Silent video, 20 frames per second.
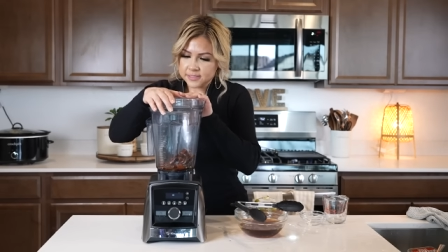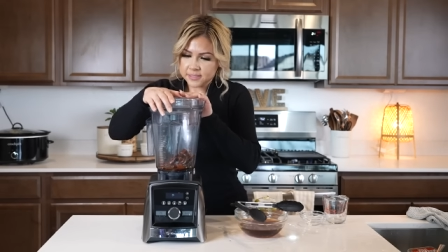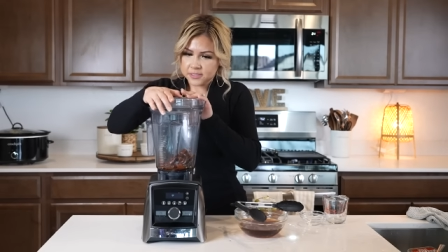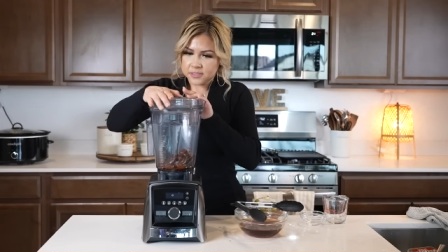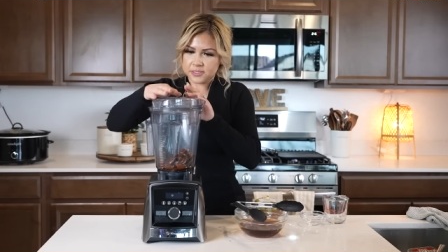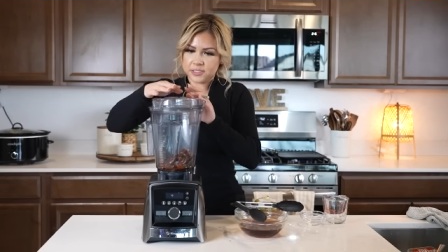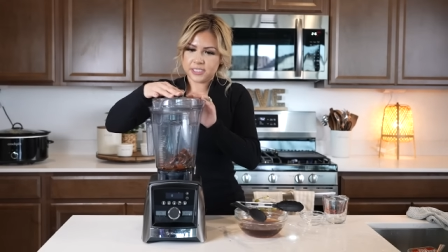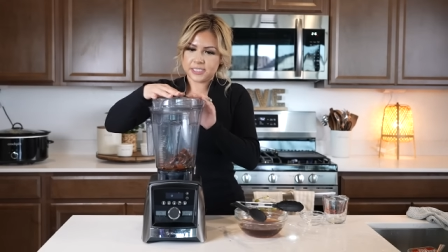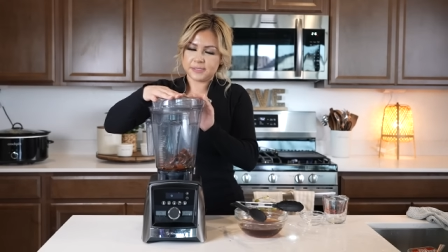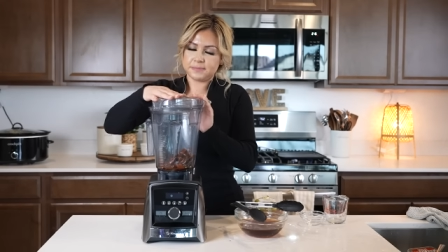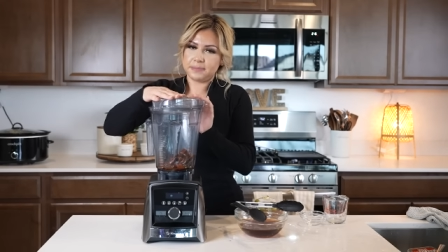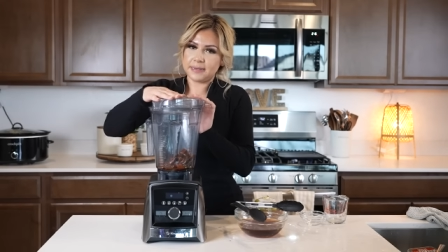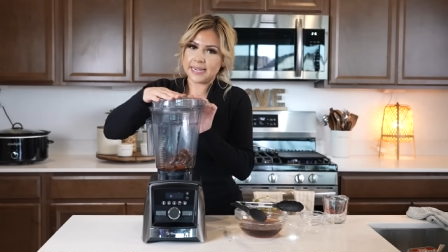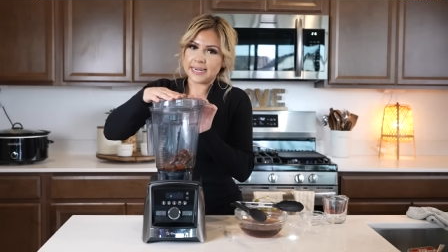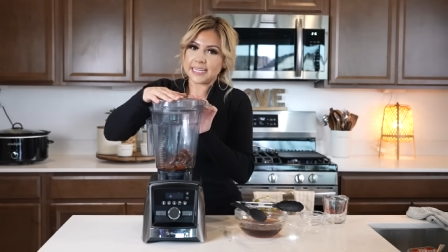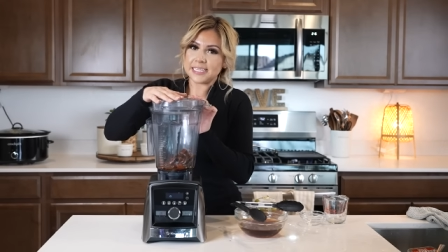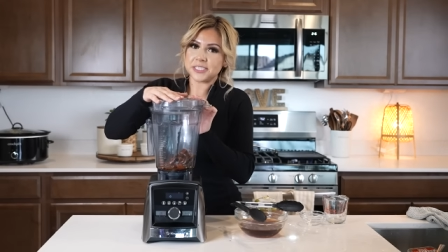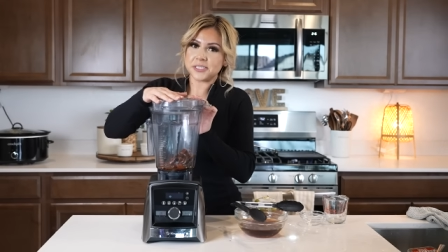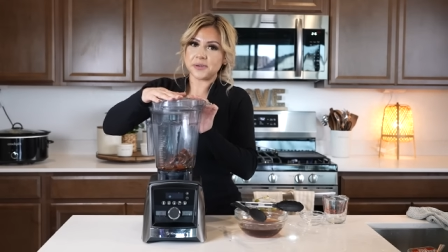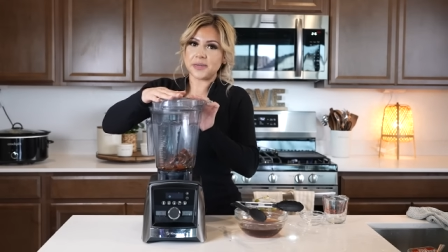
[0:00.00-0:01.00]
so just
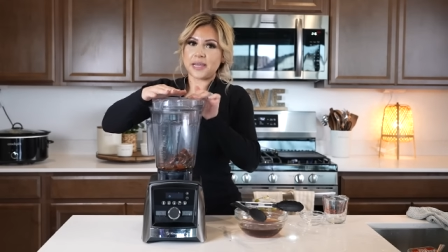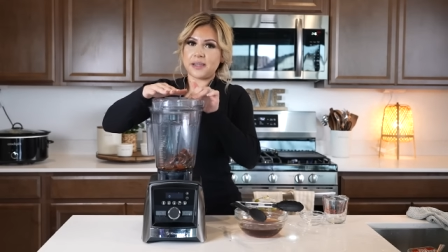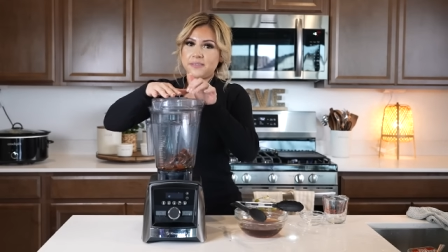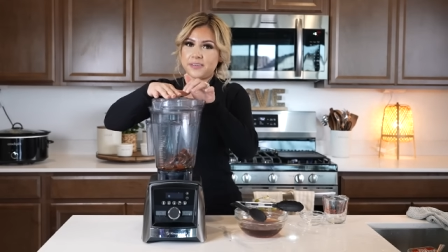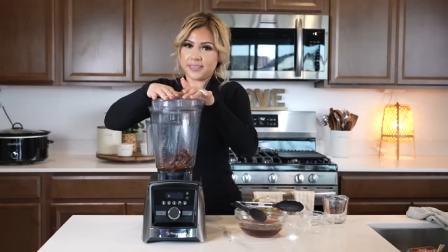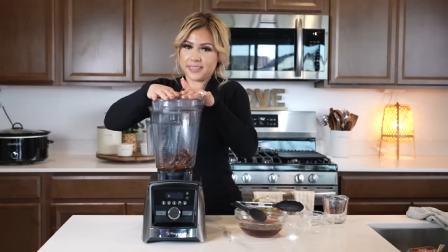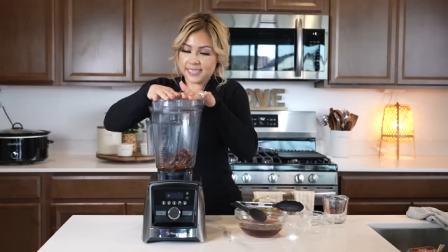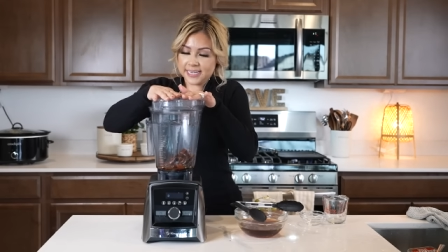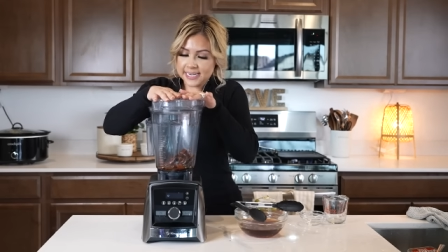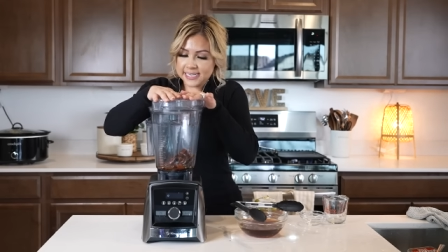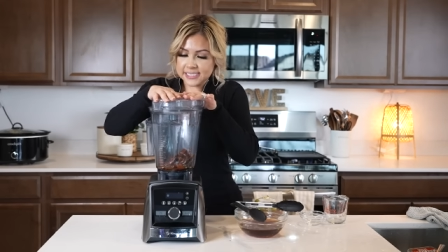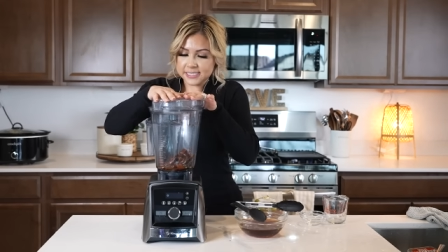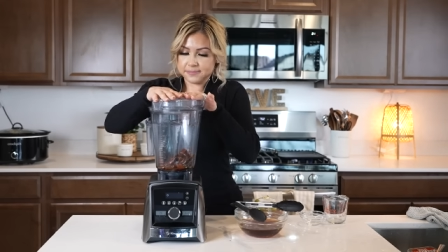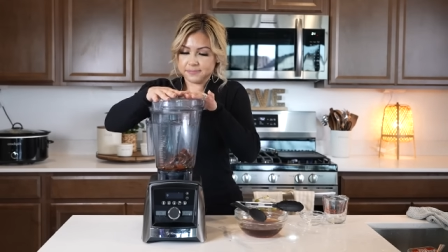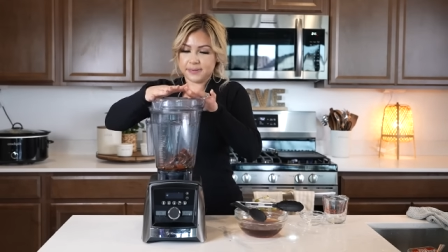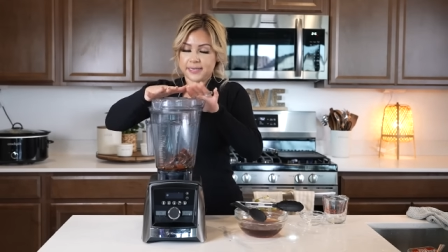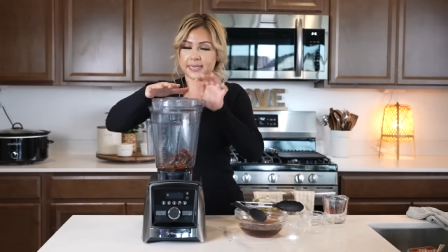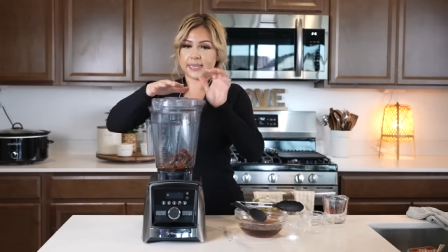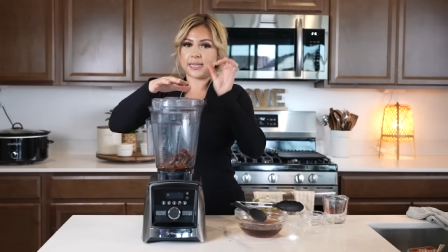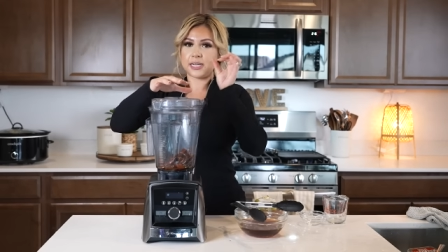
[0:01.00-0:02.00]
blend it till everything has
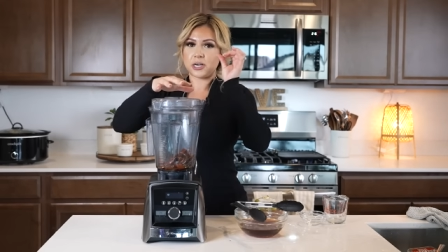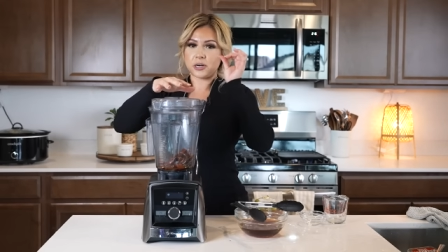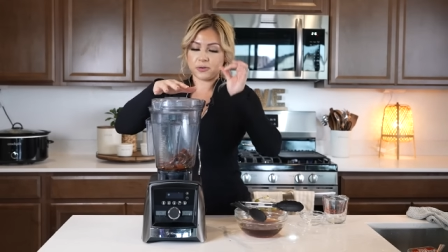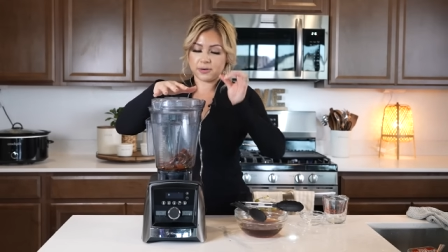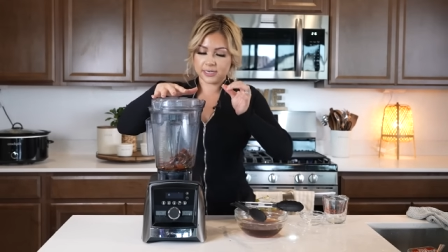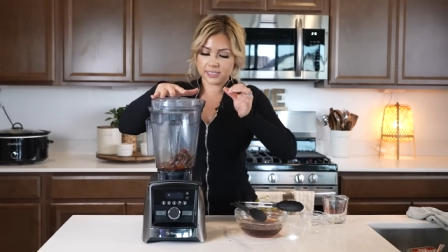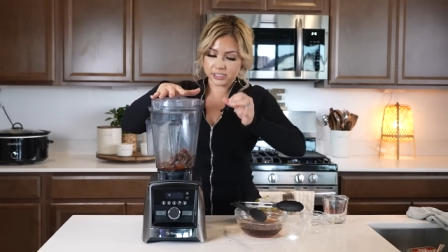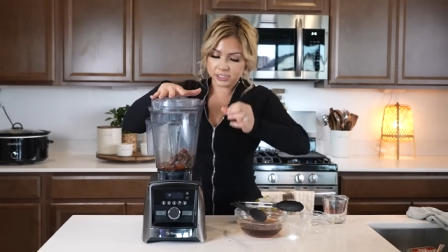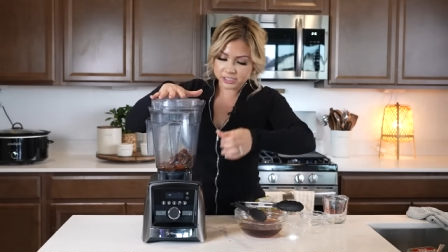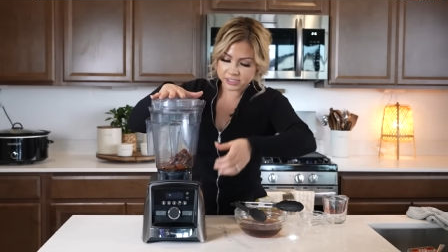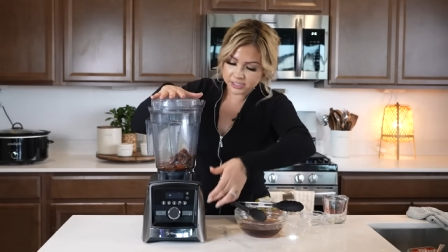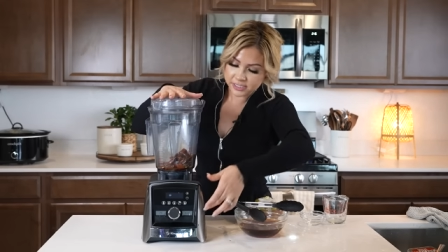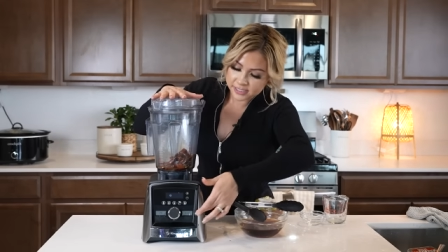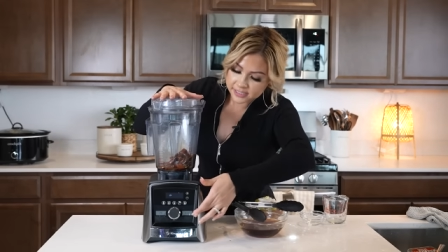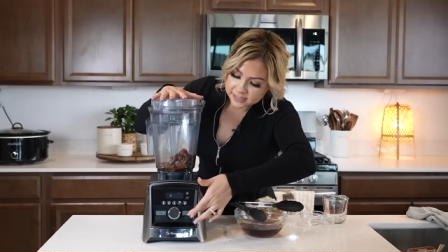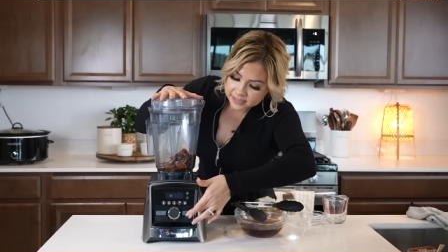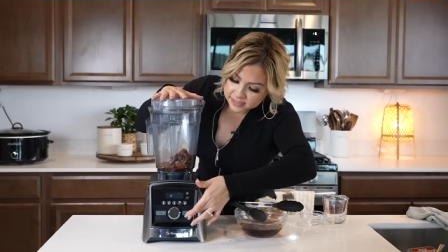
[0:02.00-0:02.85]
been crushed.